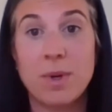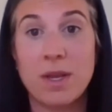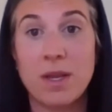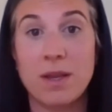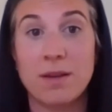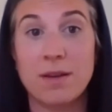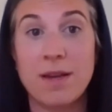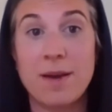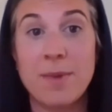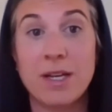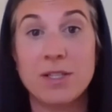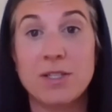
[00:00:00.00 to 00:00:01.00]
bringing
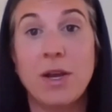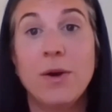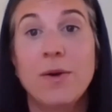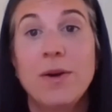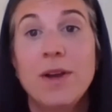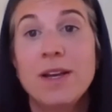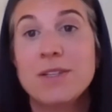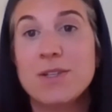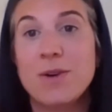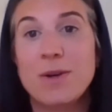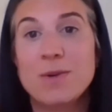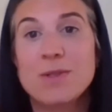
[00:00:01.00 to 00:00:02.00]
Emic. So
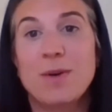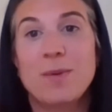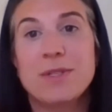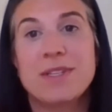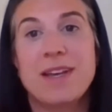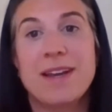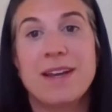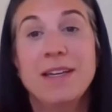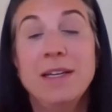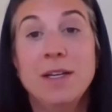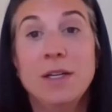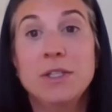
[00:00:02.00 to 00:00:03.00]
it was almost like,
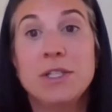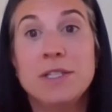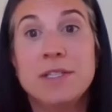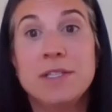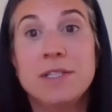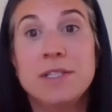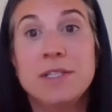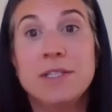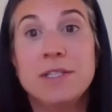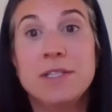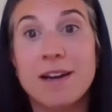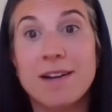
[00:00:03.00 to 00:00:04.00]
just stay
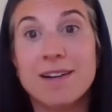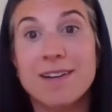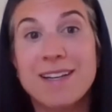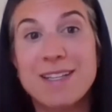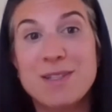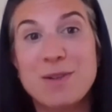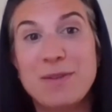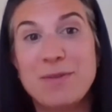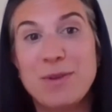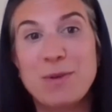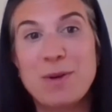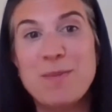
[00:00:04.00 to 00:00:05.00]
in there. Because if
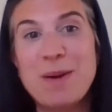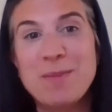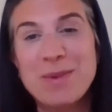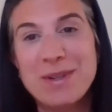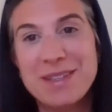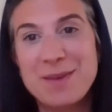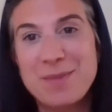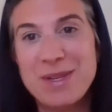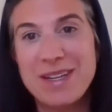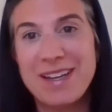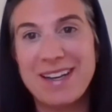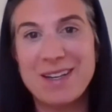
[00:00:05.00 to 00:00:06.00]
you remember in the
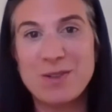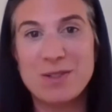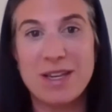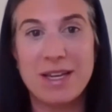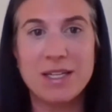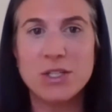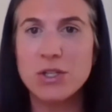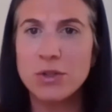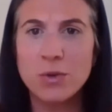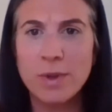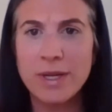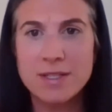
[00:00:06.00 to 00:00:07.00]
beginning, it was like, in
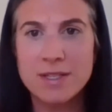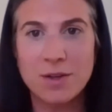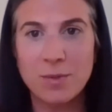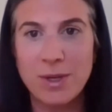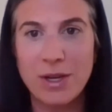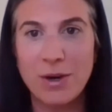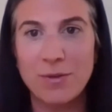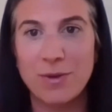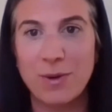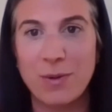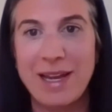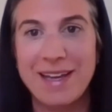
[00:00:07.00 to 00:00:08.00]
2 weeks, it'll be
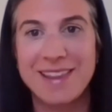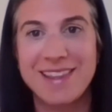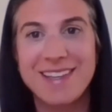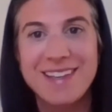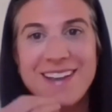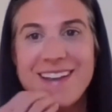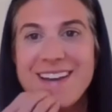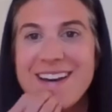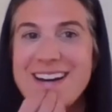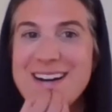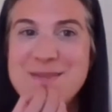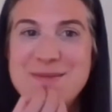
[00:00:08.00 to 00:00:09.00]
over with.
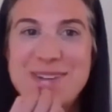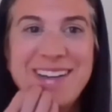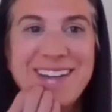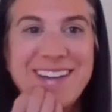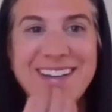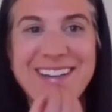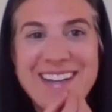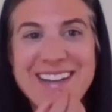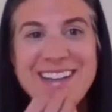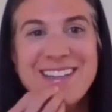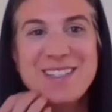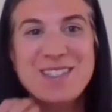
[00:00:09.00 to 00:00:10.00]
Uh,
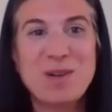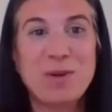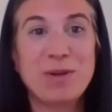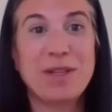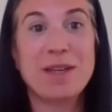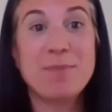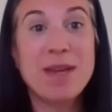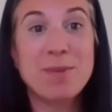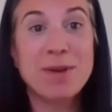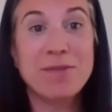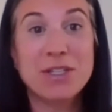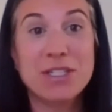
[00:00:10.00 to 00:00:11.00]
so we're like,
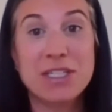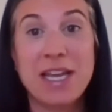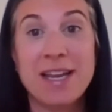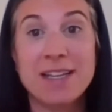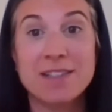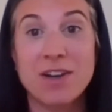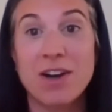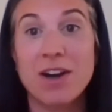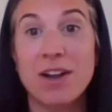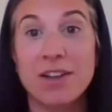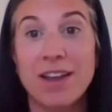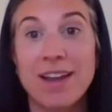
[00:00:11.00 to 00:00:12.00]
maybe if he just hangs
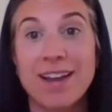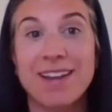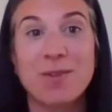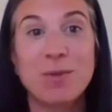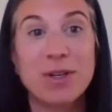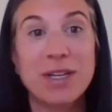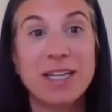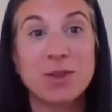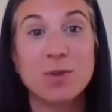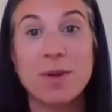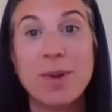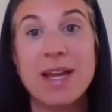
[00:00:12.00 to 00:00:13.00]
on, like we'll get
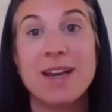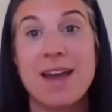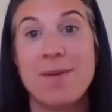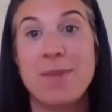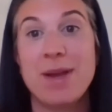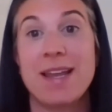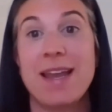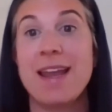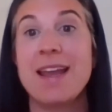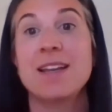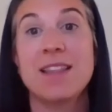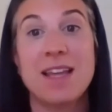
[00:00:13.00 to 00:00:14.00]
through the pandemic
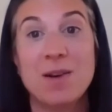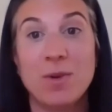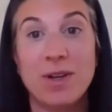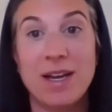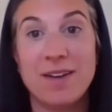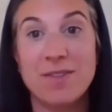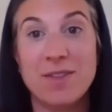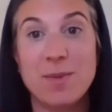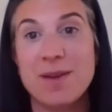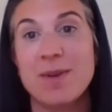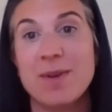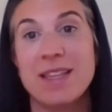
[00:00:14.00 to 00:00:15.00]
and then we'll have the
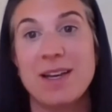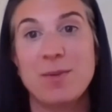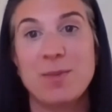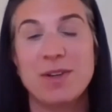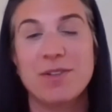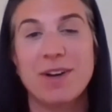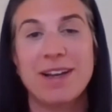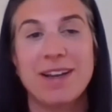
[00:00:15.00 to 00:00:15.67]
baby. And that would be